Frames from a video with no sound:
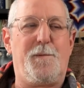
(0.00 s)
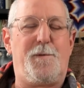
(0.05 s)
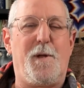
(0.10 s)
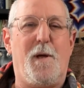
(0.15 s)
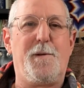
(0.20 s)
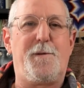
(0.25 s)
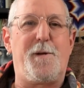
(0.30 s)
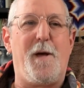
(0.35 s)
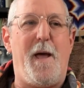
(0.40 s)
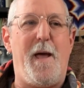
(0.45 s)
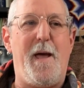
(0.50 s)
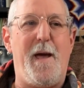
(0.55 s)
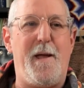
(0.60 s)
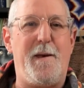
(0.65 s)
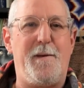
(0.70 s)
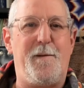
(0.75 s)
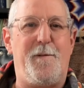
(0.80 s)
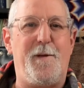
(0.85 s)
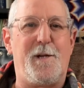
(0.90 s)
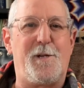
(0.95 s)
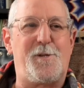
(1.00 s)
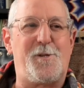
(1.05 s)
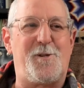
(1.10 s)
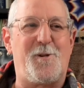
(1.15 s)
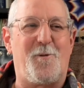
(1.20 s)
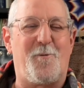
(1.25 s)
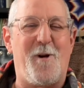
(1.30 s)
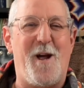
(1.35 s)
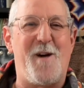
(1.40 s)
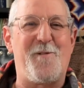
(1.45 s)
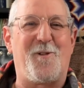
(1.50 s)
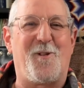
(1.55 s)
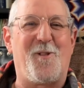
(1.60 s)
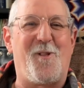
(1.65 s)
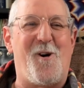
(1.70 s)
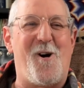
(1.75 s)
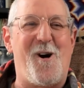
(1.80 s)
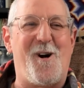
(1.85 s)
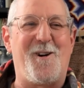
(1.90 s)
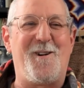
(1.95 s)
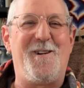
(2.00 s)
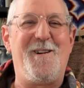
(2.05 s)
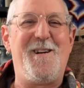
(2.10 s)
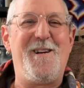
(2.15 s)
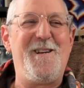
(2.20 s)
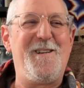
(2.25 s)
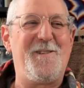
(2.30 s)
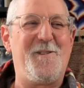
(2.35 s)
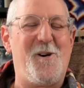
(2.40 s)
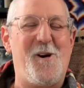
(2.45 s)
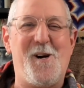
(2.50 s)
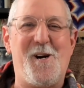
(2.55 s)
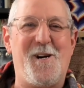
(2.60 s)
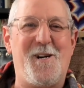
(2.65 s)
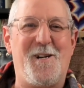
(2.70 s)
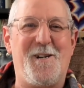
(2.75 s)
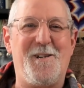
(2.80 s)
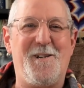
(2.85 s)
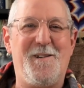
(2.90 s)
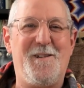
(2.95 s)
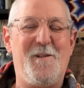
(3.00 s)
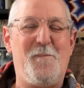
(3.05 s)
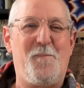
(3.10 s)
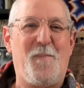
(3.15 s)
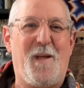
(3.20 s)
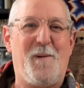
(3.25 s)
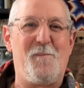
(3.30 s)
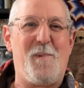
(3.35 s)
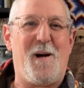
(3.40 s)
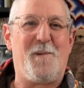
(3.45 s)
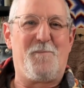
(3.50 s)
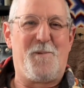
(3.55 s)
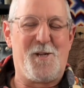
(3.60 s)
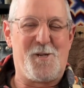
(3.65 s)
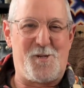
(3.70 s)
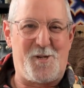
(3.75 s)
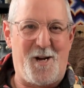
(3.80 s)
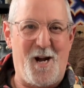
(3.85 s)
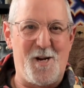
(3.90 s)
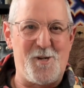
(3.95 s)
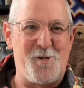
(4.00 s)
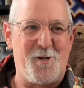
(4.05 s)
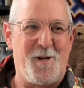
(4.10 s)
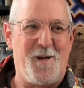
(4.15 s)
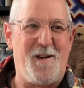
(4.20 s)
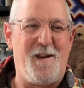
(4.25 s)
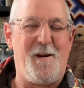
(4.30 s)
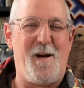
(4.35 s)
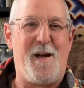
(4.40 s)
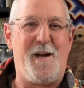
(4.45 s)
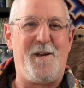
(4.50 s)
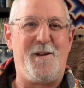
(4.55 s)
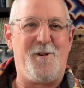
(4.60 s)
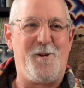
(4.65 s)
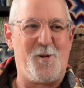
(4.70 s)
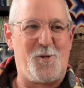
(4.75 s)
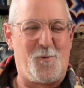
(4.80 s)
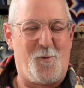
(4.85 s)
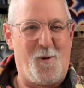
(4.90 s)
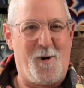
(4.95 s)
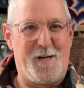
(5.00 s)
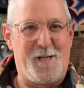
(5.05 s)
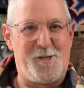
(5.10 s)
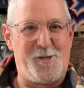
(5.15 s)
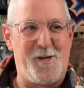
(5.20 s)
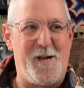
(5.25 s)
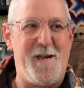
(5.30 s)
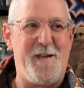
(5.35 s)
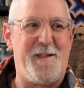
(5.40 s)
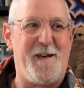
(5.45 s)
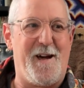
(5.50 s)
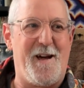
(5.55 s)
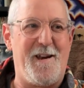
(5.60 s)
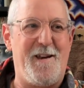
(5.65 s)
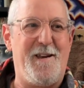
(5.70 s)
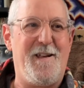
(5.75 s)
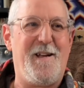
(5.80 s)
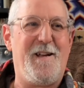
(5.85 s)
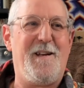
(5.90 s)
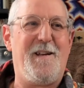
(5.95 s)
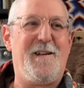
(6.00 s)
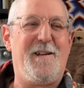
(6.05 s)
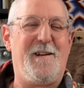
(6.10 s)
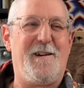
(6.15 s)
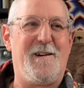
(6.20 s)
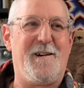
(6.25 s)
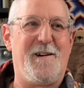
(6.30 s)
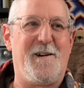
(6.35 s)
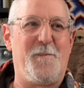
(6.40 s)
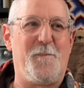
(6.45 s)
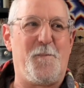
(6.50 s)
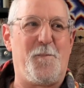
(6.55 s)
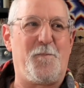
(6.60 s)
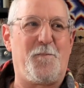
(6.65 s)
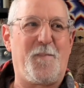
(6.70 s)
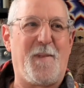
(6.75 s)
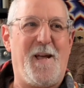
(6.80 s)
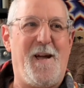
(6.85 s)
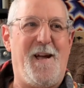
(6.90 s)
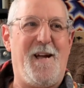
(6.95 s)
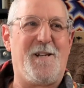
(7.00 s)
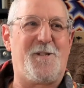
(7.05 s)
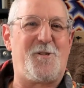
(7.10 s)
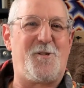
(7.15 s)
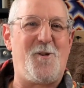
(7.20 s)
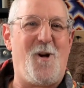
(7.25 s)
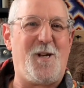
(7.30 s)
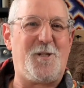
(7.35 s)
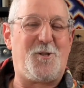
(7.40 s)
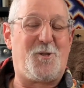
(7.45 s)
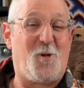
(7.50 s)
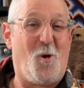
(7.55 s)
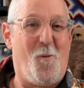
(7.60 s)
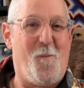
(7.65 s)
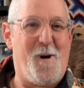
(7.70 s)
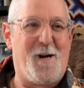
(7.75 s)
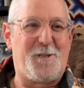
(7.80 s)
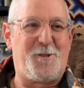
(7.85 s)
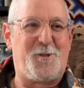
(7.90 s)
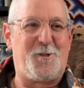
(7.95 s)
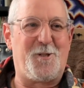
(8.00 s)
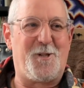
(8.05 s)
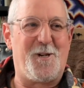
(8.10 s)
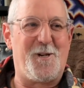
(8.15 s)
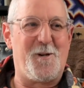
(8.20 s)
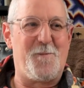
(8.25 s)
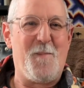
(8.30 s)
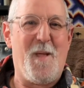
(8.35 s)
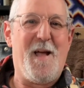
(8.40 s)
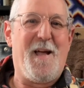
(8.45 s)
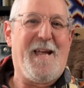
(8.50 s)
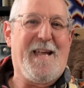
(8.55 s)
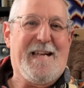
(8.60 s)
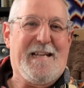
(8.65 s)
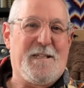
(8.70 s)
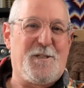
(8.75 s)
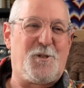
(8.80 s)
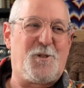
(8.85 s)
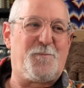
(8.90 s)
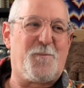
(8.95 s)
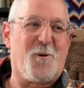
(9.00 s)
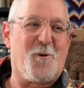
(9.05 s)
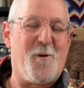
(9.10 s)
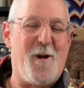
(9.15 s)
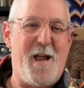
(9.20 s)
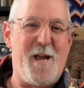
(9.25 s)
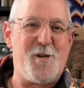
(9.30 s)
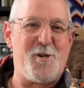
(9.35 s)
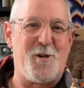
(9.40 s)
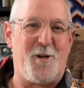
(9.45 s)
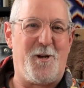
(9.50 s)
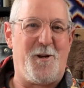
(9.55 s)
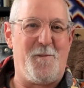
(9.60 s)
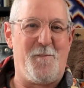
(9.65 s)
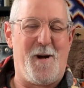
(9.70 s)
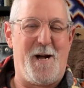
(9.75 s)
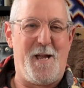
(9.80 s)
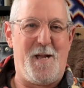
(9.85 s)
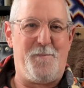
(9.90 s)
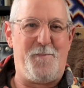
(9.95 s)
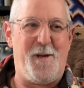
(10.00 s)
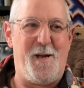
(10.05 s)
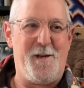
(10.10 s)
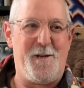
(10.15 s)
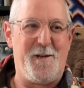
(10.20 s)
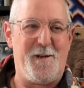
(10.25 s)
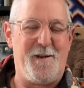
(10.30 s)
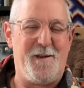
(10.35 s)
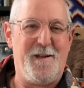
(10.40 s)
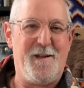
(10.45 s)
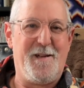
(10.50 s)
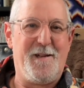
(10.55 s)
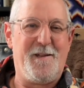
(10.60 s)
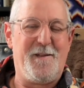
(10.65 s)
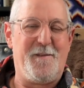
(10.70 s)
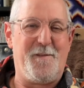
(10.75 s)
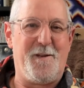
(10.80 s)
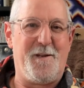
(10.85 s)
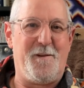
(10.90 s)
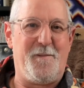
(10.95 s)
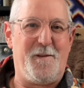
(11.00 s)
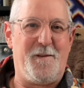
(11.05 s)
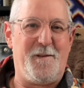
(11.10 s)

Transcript: to end this rather long discussion, I just want to say that it's not so much inspiration, in my opinion, that